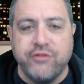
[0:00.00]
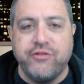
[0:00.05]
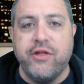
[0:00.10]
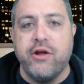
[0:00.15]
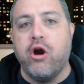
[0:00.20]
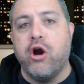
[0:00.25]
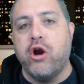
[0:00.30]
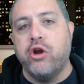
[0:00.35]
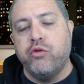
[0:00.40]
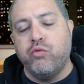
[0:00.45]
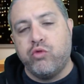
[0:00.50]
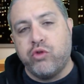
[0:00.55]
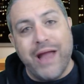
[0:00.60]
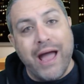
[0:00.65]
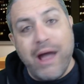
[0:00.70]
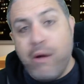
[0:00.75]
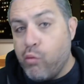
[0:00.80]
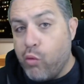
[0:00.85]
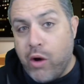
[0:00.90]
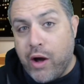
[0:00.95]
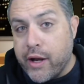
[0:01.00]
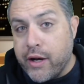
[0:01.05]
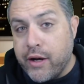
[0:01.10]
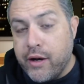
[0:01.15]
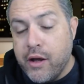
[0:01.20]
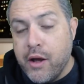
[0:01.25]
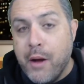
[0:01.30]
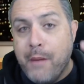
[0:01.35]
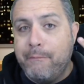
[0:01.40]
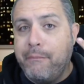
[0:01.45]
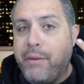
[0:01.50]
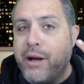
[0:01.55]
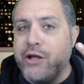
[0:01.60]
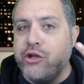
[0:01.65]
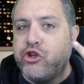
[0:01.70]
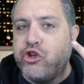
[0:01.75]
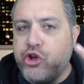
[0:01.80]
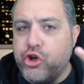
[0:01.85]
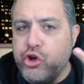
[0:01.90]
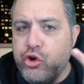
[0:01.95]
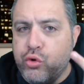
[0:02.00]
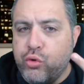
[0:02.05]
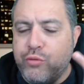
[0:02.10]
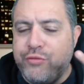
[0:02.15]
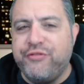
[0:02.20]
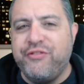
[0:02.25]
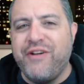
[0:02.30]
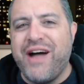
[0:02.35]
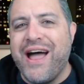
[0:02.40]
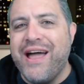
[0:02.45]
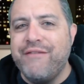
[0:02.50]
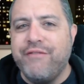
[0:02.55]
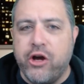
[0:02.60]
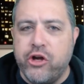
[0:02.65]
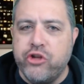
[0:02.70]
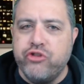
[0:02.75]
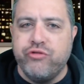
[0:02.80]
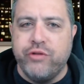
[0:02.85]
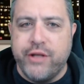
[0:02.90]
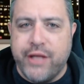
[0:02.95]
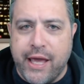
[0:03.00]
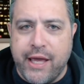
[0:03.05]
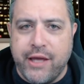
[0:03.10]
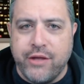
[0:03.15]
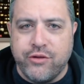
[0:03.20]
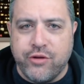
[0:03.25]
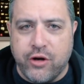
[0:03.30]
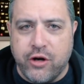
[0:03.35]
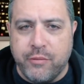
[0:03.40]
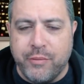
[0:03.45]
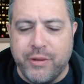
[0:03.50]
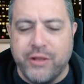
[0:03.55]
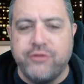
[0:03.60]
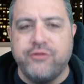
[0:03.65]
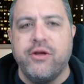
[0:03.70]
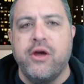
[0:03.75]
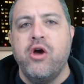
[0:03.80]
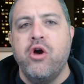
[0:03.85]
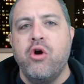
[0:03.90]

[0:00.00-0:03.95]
There are not one, but two five hundred K tournaments